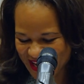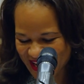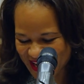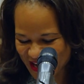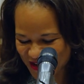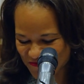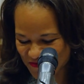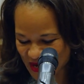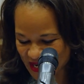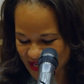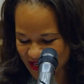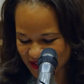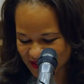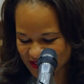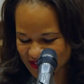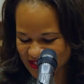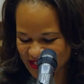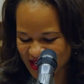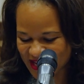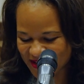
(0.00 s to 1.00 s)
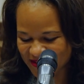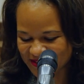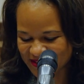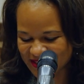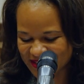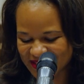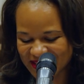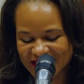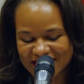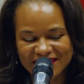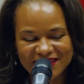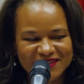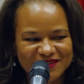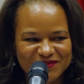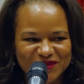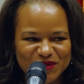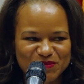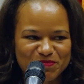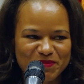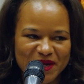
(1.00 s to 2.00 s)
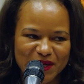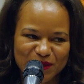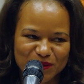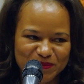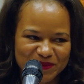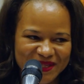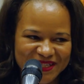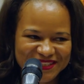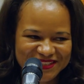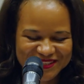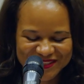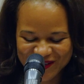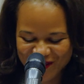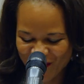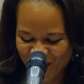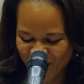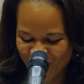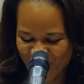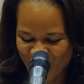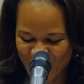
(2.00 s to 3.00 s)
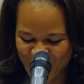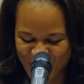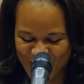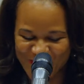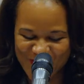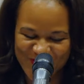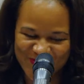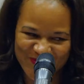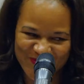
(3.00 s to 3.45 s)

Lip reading: and making this county an even better place to call home.